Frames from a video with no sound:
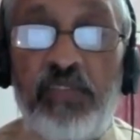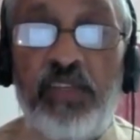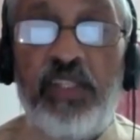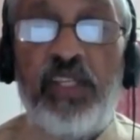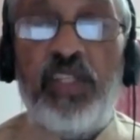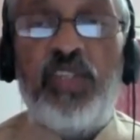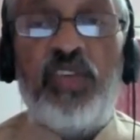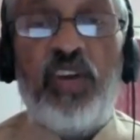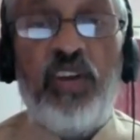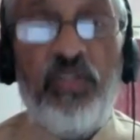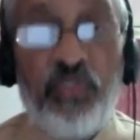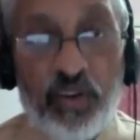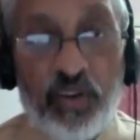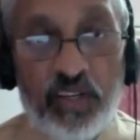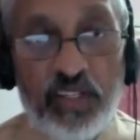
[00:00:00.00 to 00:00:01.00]
we destroy
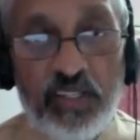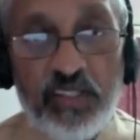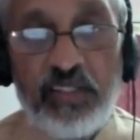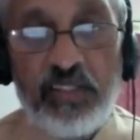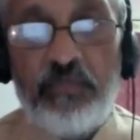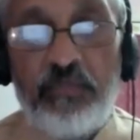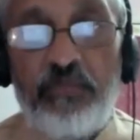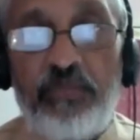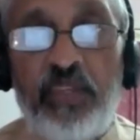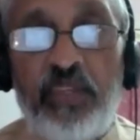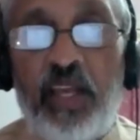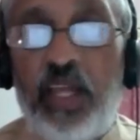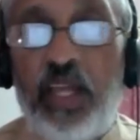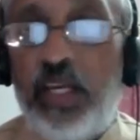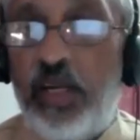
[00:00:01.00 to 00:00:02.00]
forests
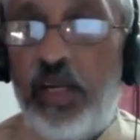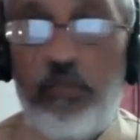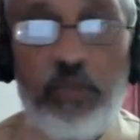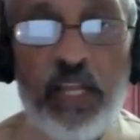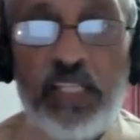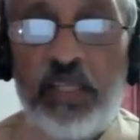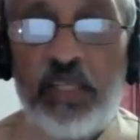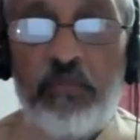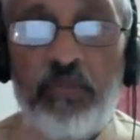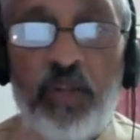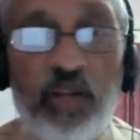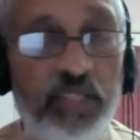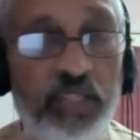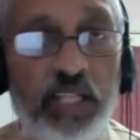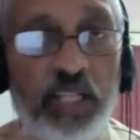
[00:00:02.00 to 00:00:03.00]
and replace them
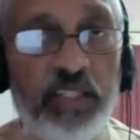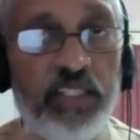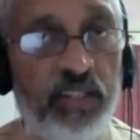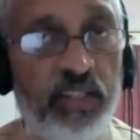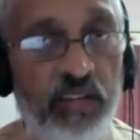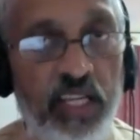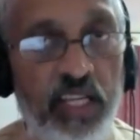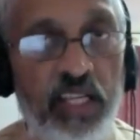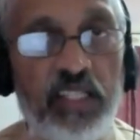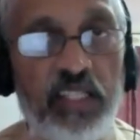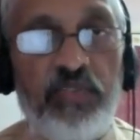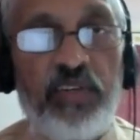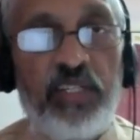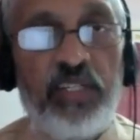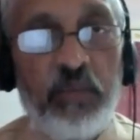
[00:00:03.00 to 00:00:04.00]
not with other
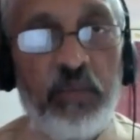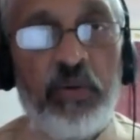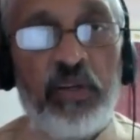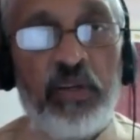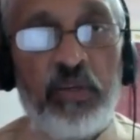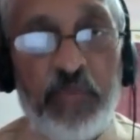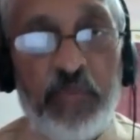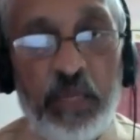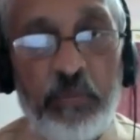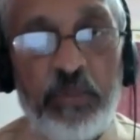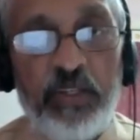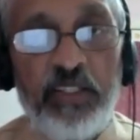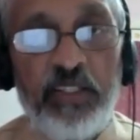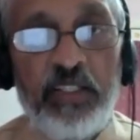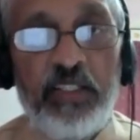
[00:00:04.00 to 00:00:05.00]
trees or timber or
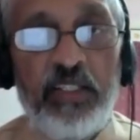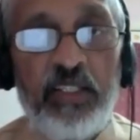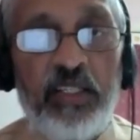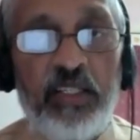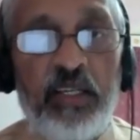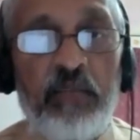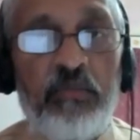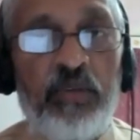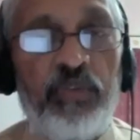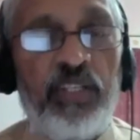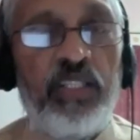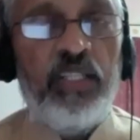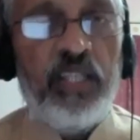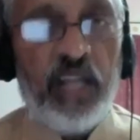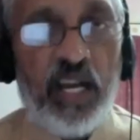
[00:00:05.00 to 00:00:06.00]
paper, but
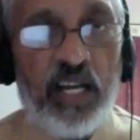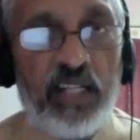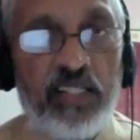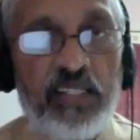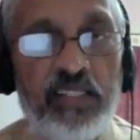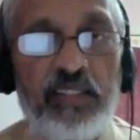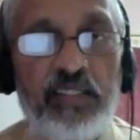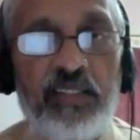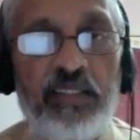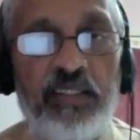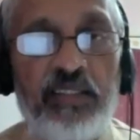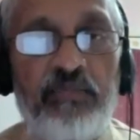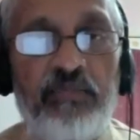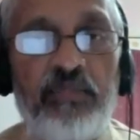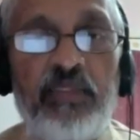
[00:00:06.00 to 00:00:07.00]
with grass,
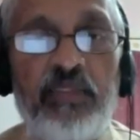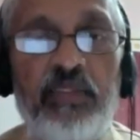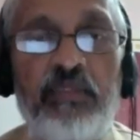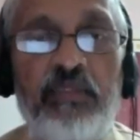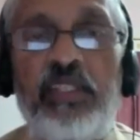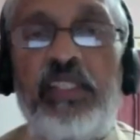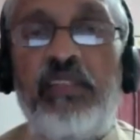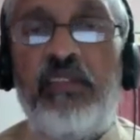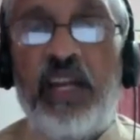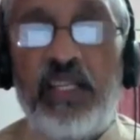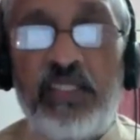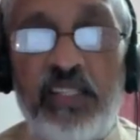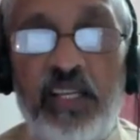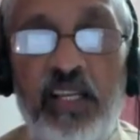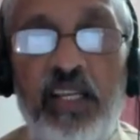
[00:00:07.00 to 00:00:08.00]
which
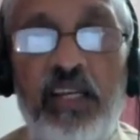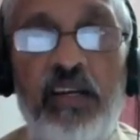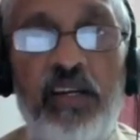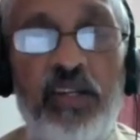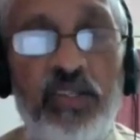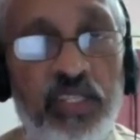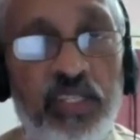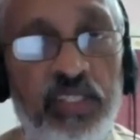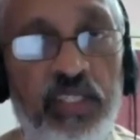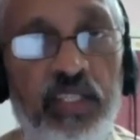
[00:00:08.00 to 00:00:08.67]
drastically reduces the